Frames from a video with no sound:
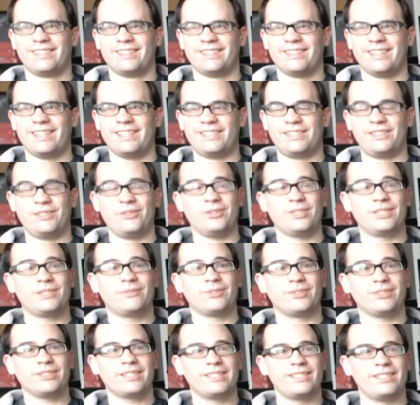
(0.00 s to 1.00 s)
It's
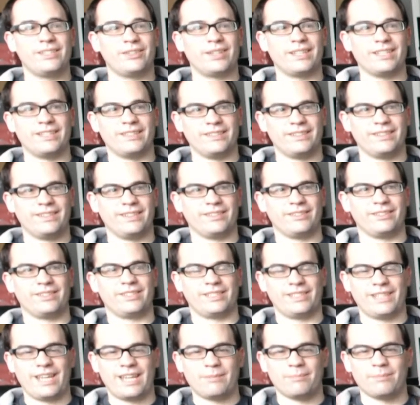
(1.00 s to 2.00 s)
useful because you can
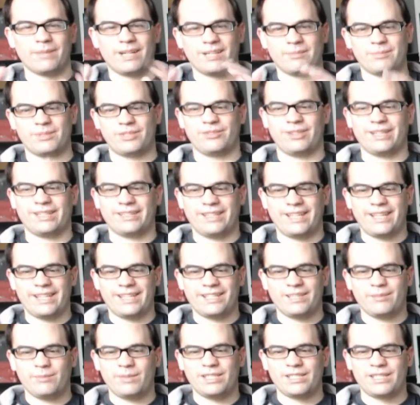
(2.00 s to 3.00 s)
just aim bombs directly at
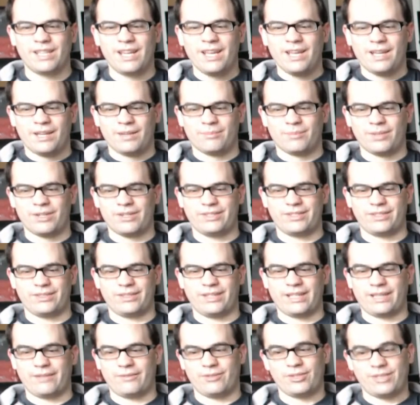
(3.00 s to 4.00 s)
enemies. But also
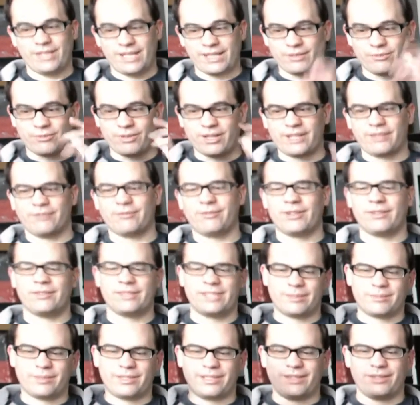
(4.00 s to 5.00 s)
if you're standing right in front of
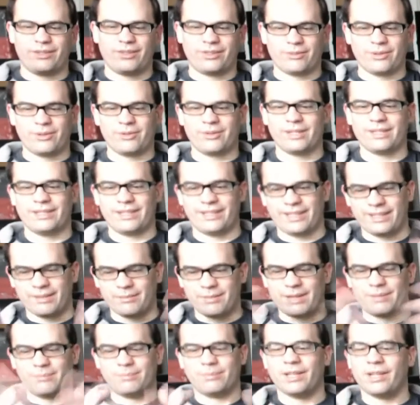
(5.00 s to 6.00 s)
someone and you throw it, it
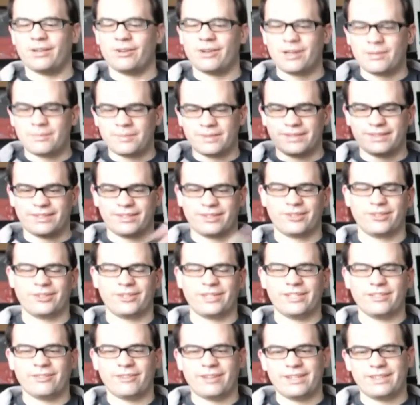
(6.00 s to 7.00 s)
might blow up and
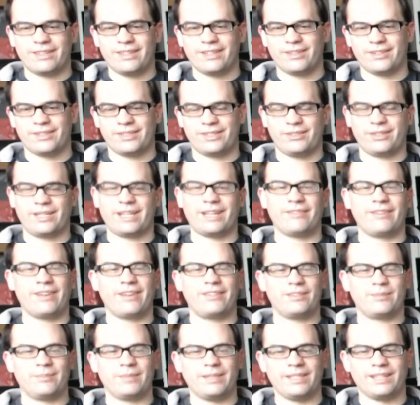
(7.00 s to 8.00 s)
hurt you right there. So you kind of
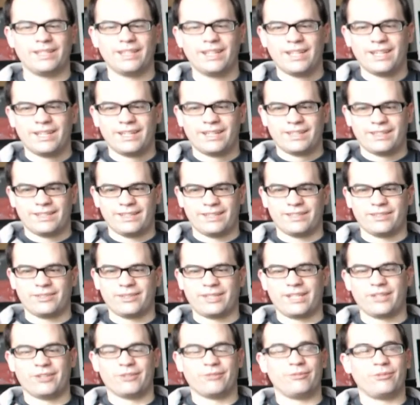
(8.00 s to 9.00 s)
have to be
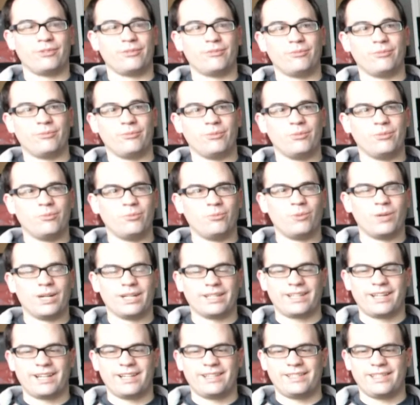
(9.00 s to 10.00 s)
careful of
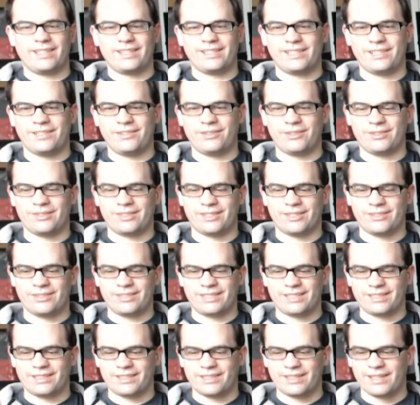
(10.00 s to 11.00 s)
what context you use
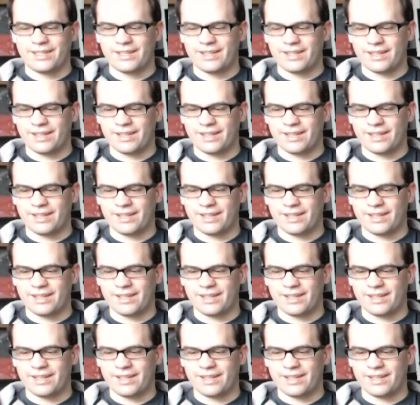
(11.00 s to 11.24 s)
those in.